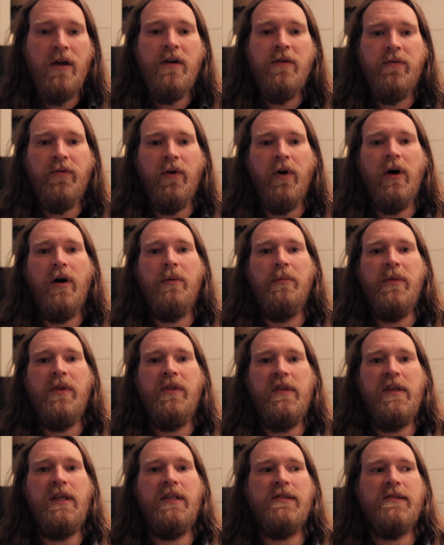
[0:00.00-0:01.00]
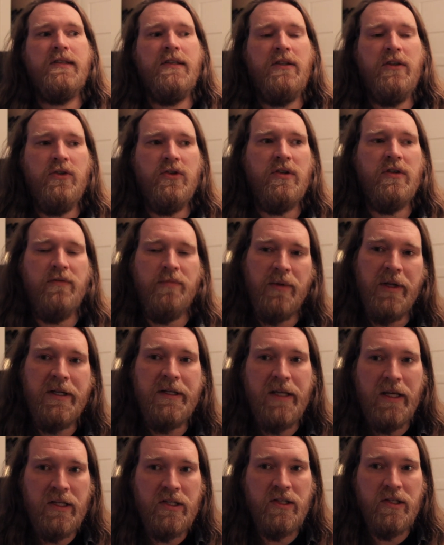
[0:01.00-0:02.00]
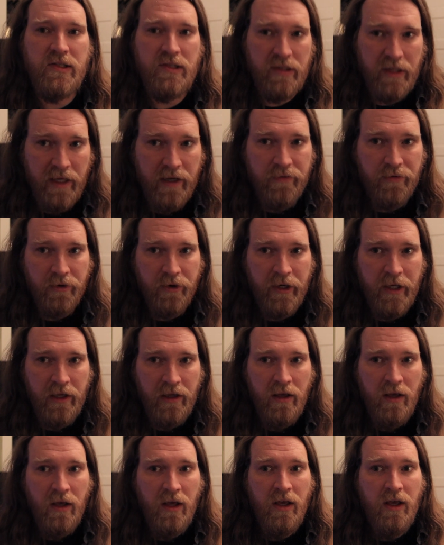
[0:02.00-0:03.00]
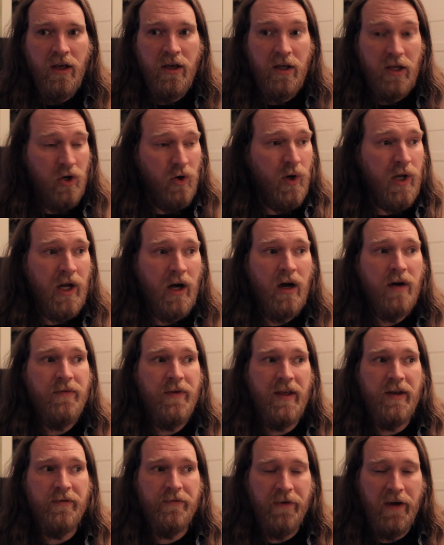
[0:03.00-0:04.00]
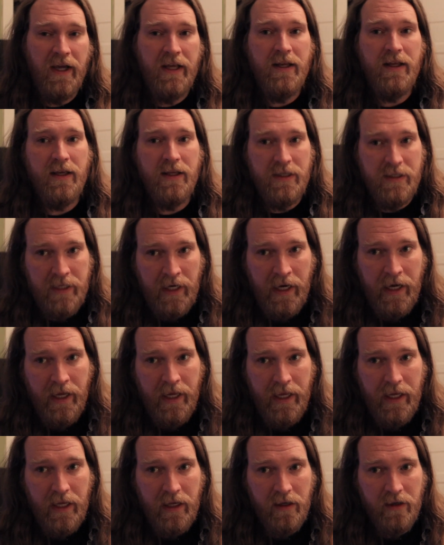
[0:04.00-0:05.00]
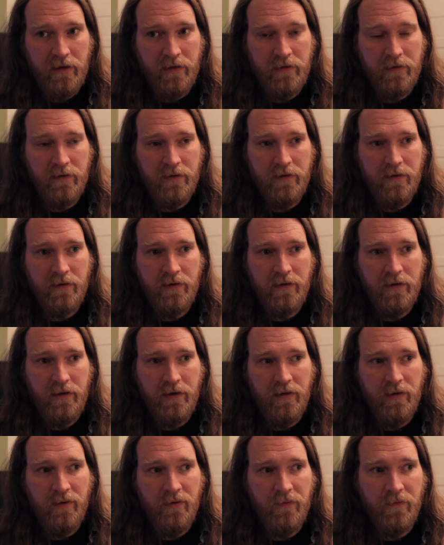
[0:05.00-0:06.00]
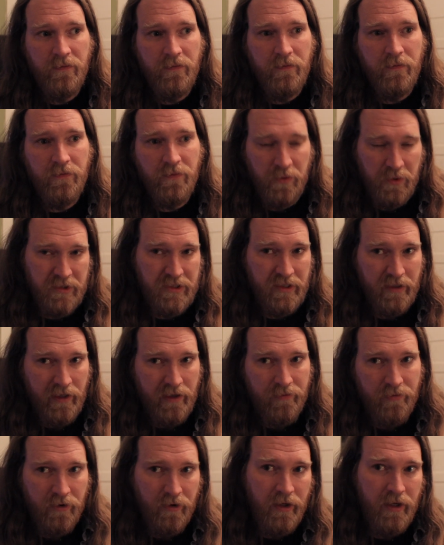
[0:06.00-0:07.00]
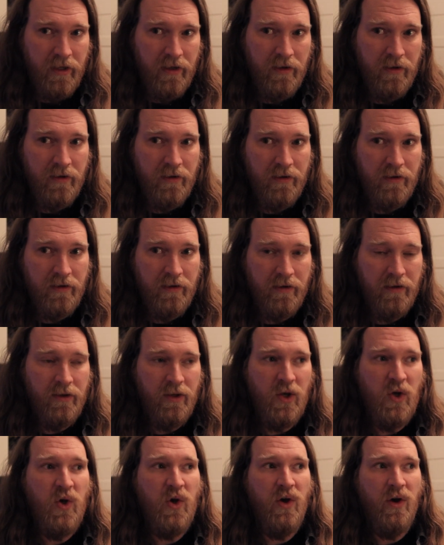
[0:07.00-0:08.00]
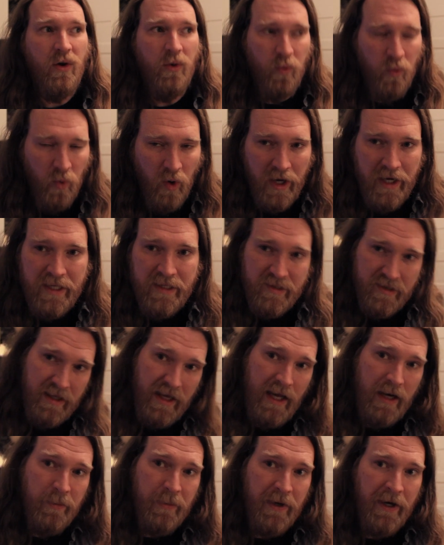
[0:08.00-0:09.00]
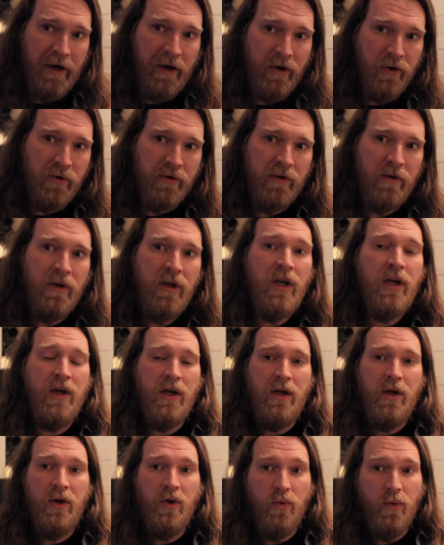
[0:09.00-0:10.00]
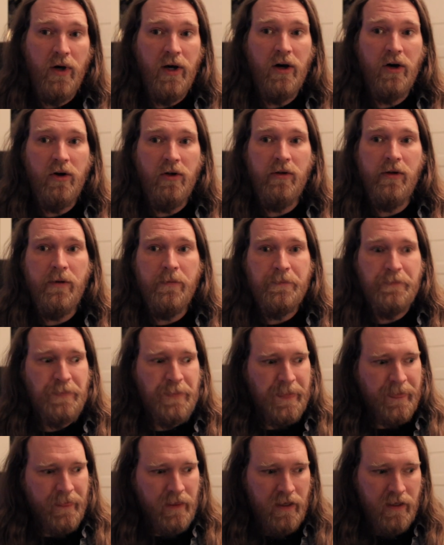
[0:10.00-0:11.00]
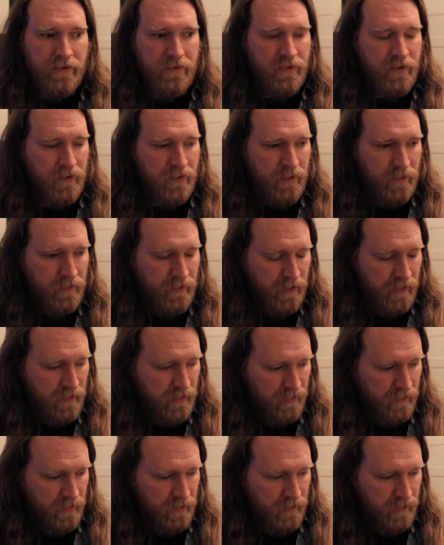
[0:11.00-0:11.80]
from the institution of plantation slavery, going off and fighting and dying for slavery. What is that about? Well, in the